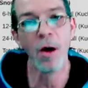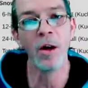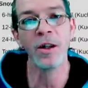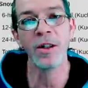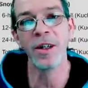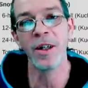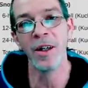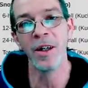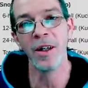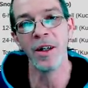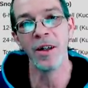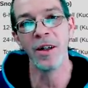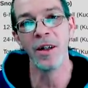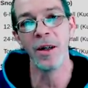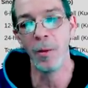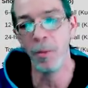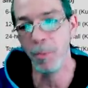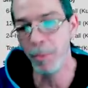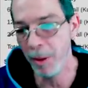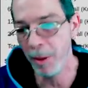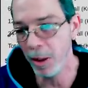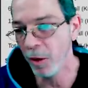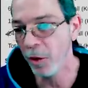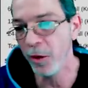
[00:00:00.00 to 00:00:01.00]
as uh,
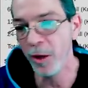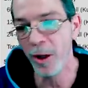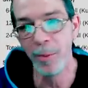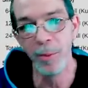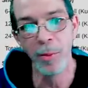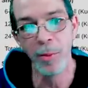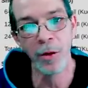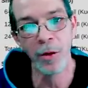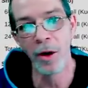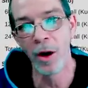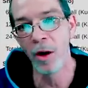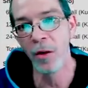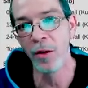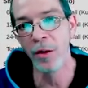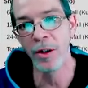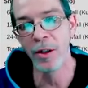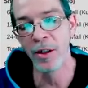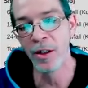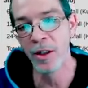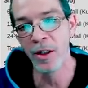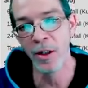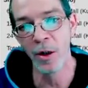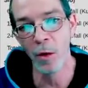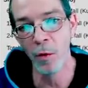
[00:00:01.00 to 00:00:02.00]
buildup on all this
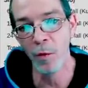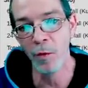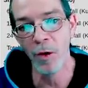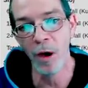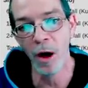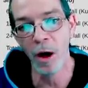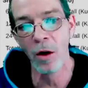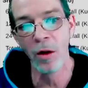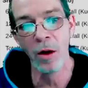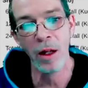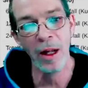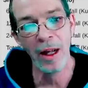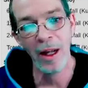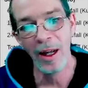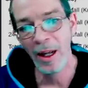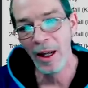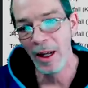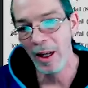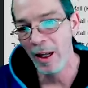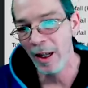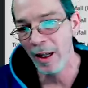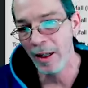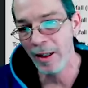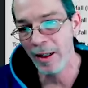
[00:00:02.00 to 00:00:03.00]
snowfall.
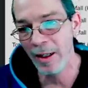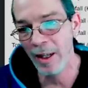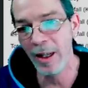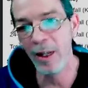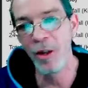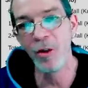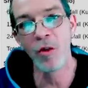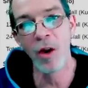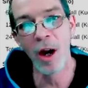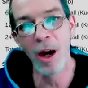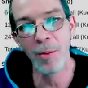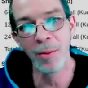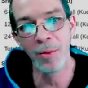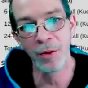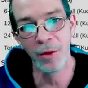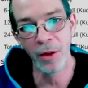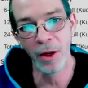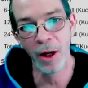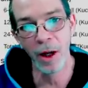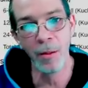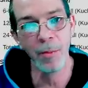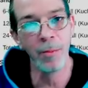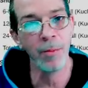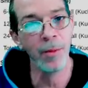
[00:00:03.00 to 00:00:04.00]
It did drop
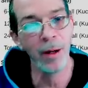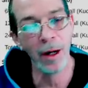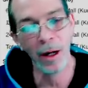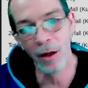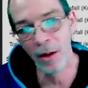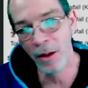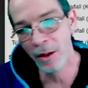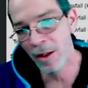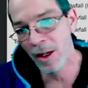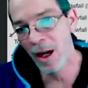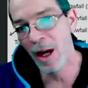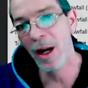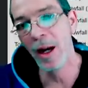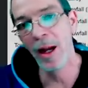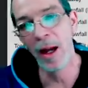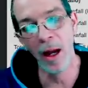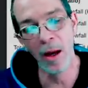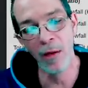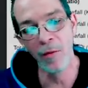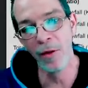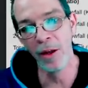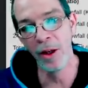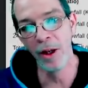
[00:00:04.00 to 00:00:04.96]
some, but it's not heavy